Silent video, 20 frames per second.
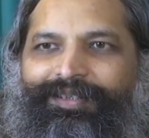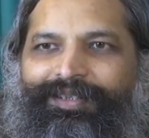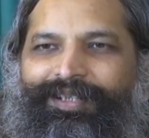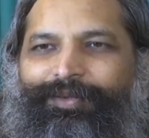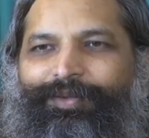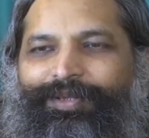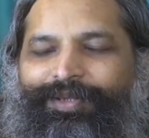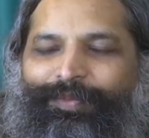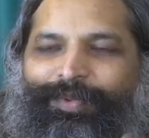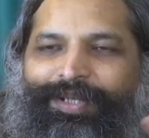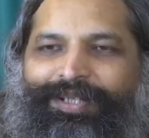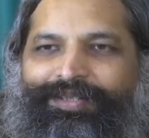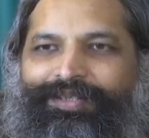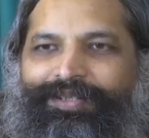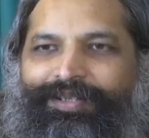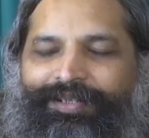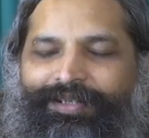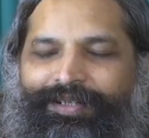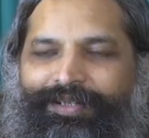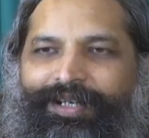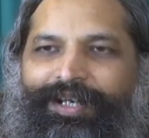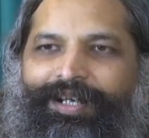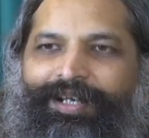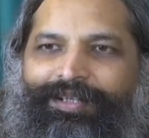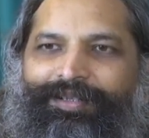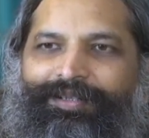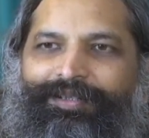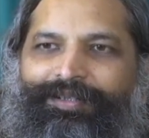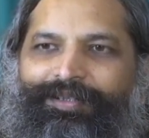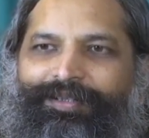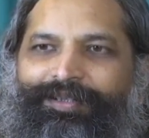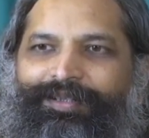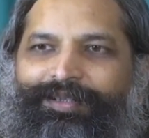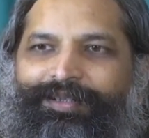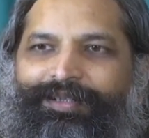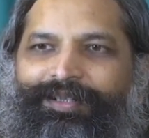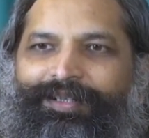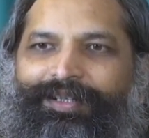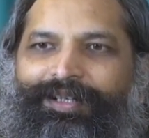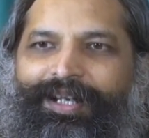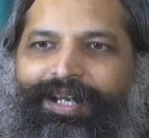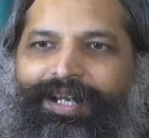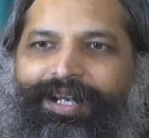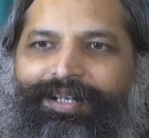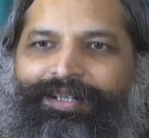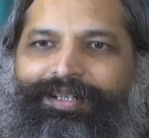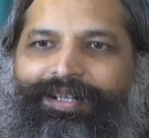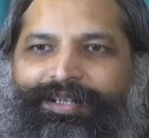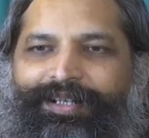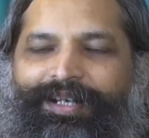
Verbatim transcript: it was a Western attire, and they're